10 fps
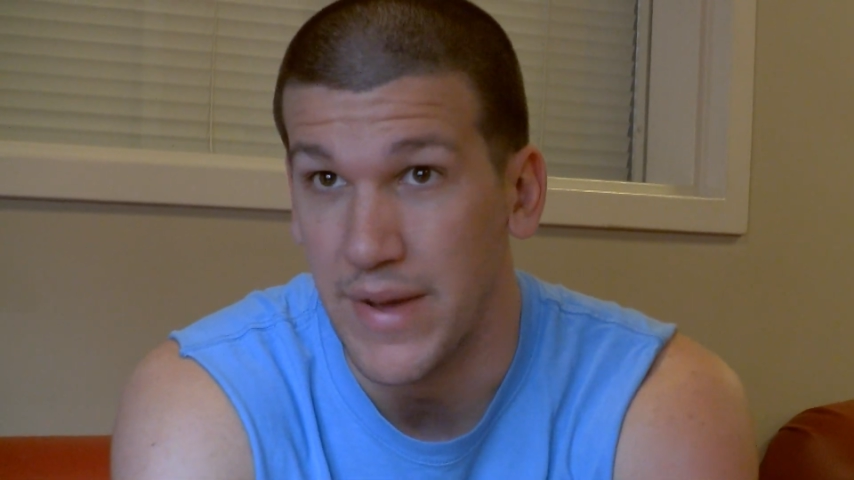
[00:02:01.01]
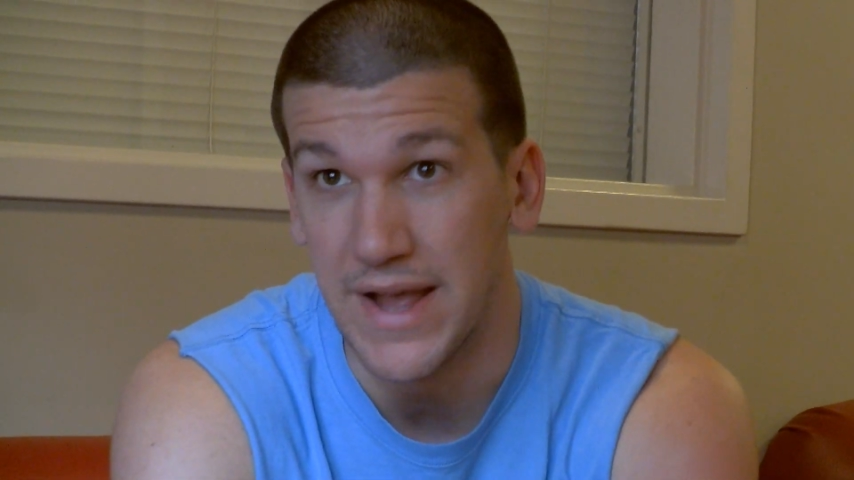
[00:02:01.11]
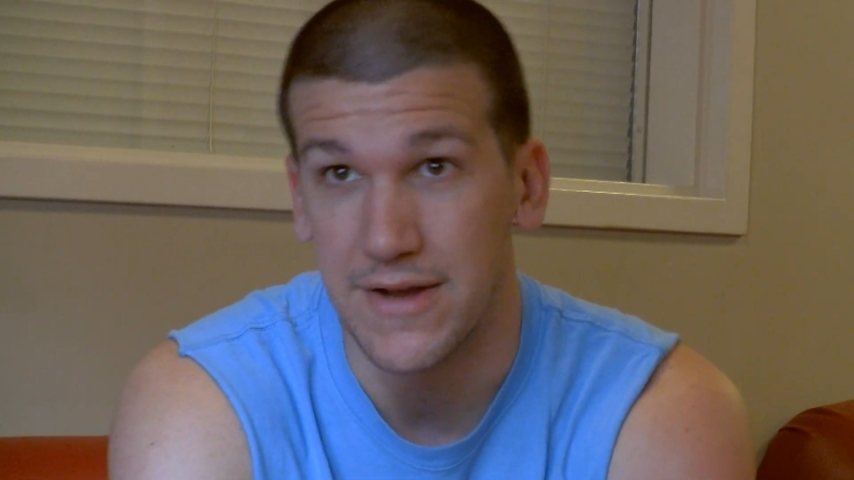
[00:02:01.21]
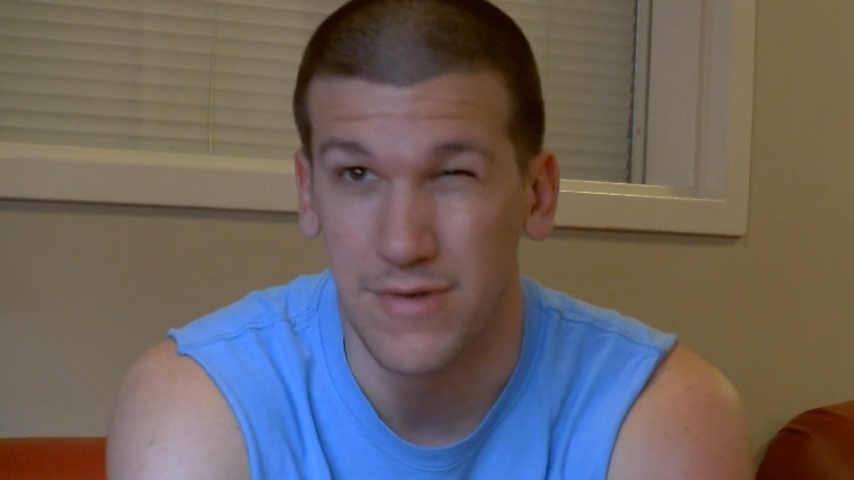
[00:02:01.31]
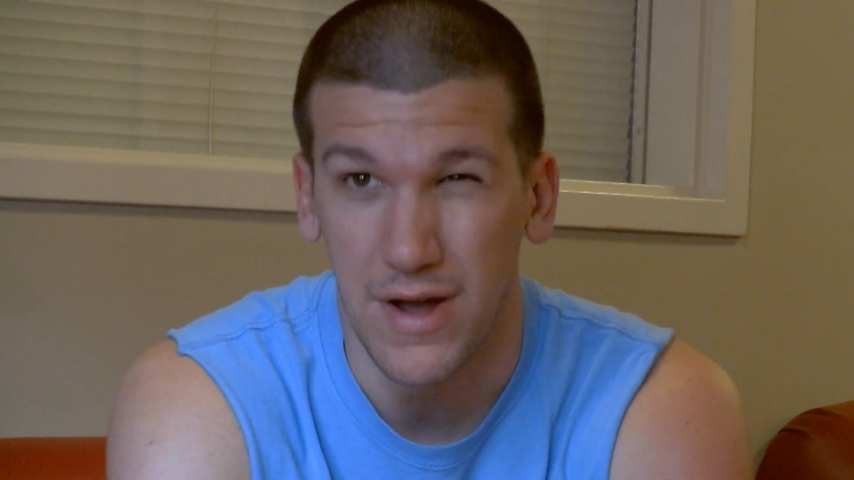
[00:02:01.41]

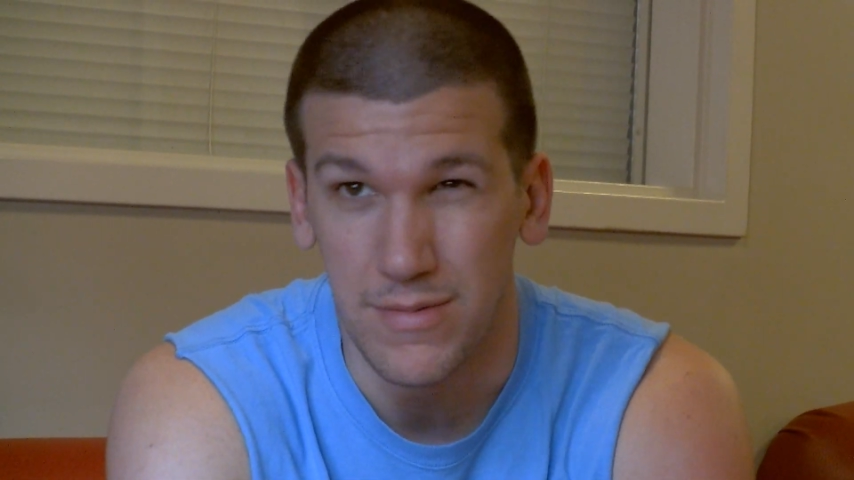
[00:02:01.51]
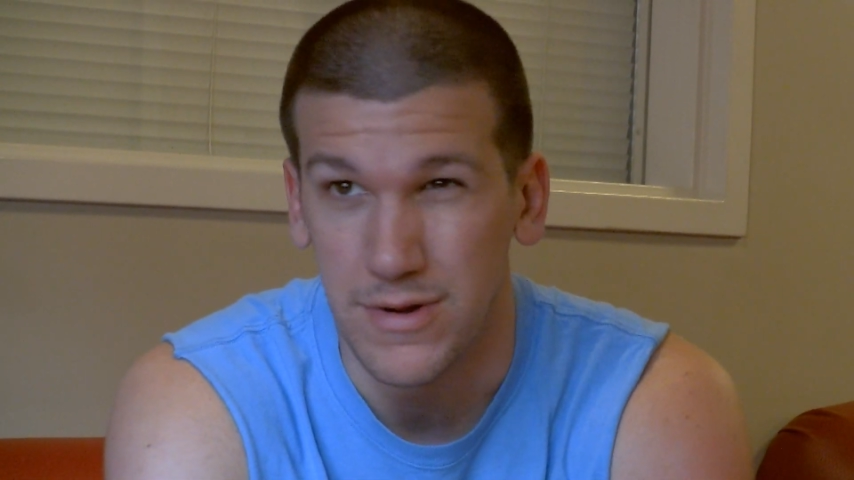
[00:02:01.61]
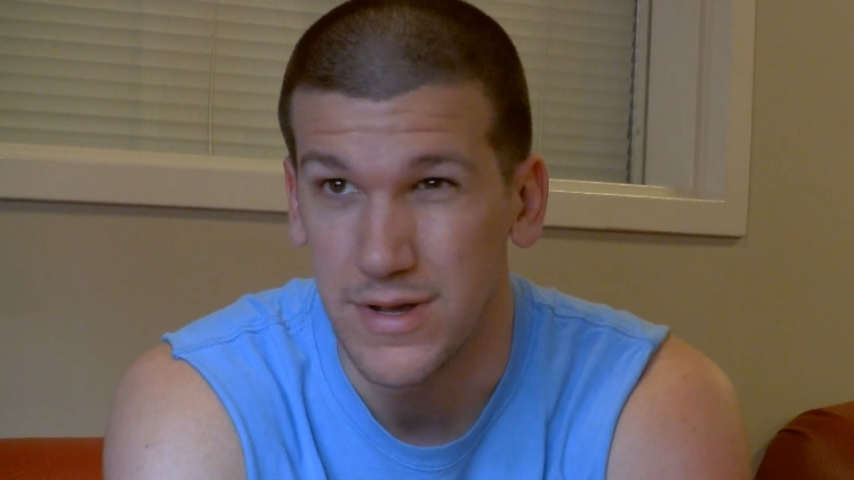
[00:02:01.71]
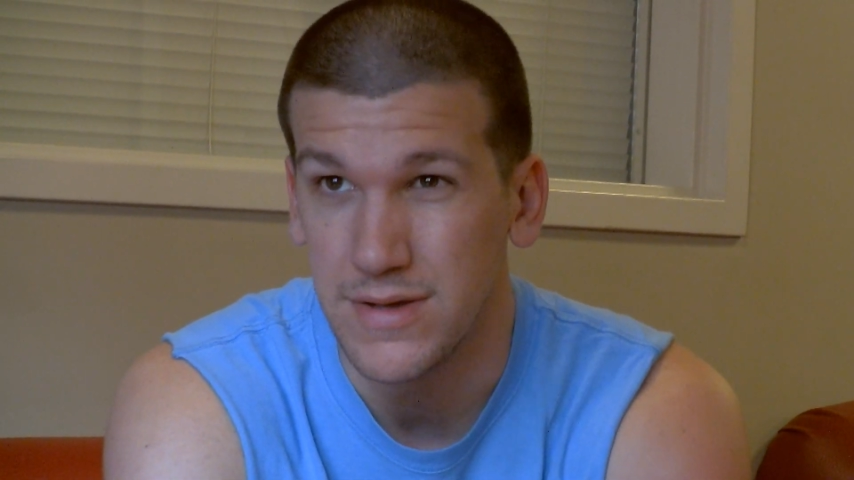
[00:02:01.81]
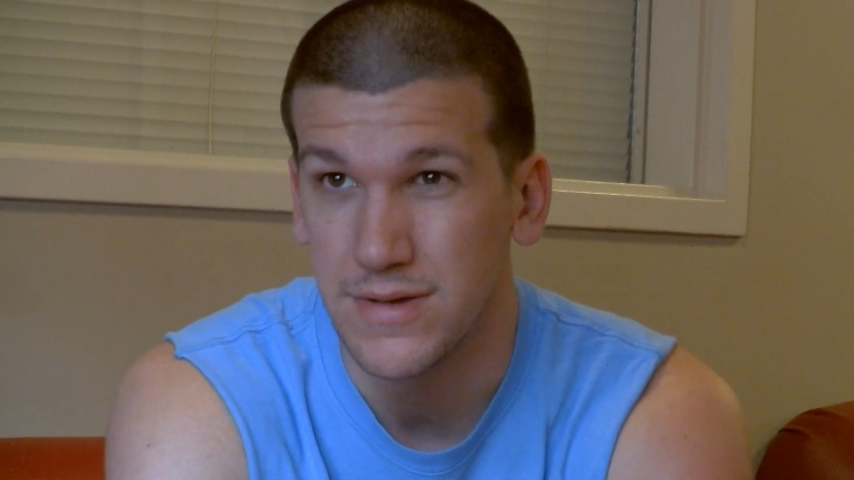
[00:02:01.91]
bank
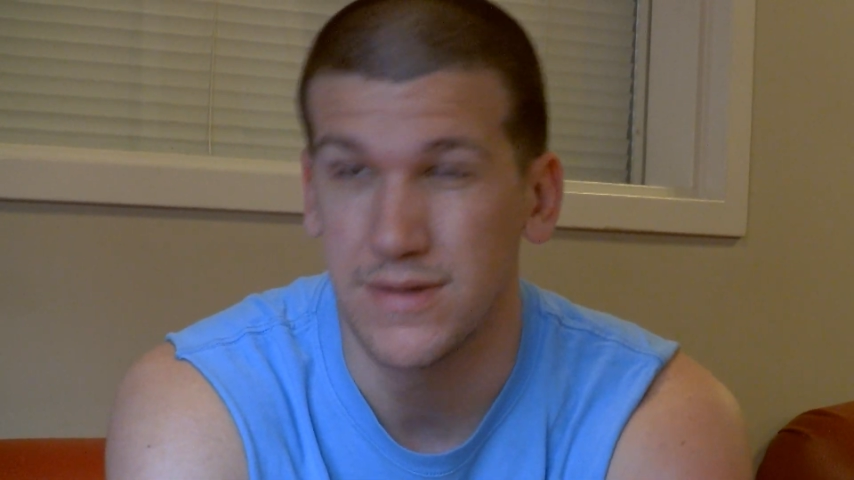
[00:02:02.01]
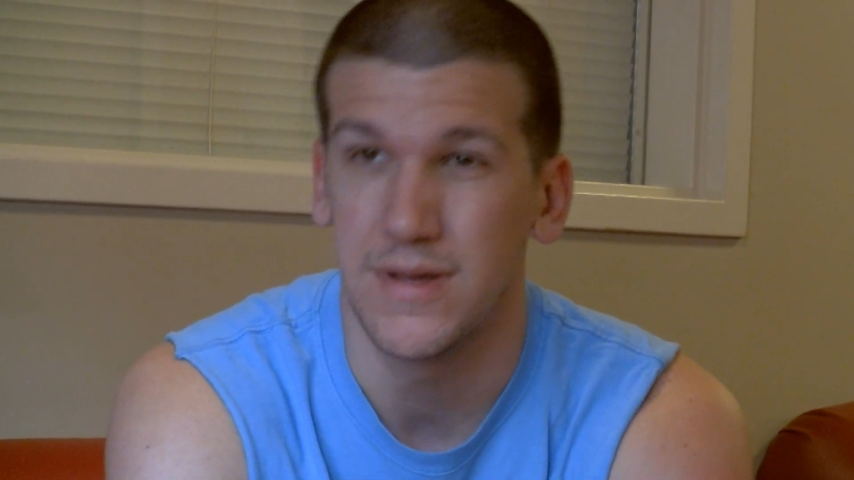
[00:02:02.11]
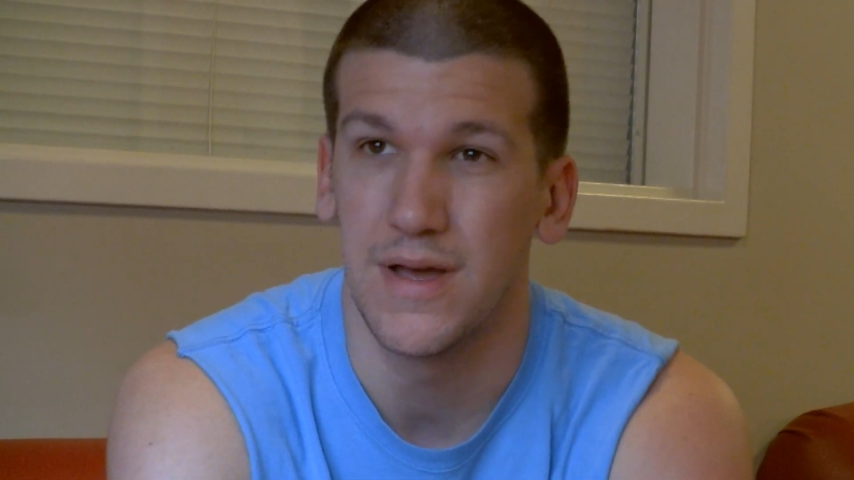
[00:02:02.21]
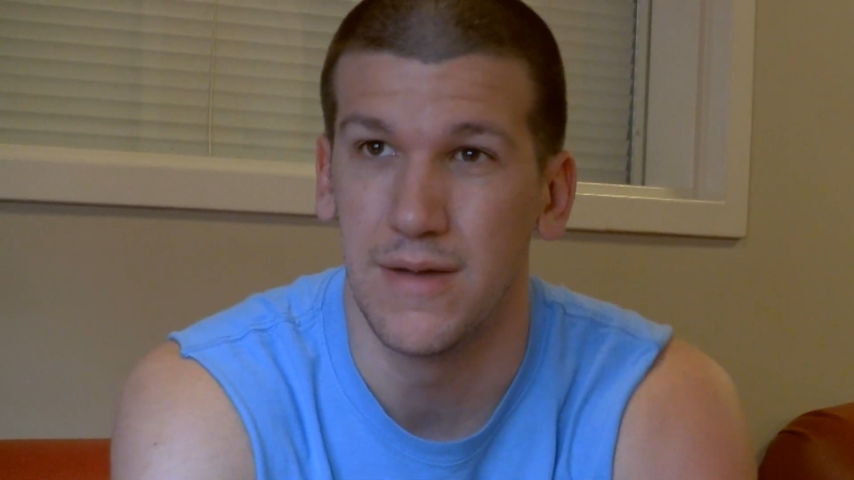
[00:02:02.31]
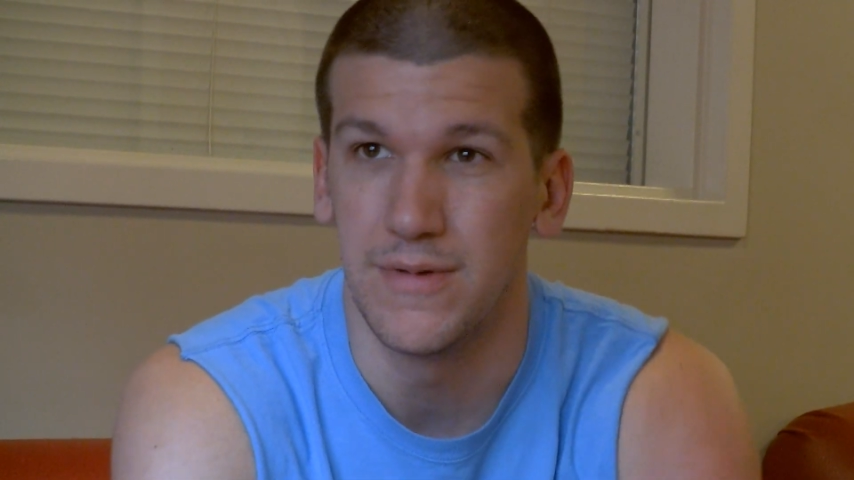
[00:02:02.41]
robbery.
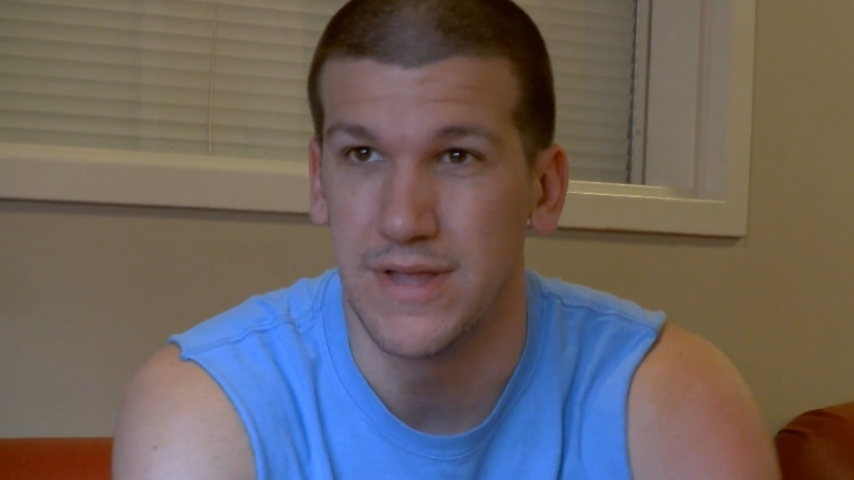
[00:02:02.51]
I mean,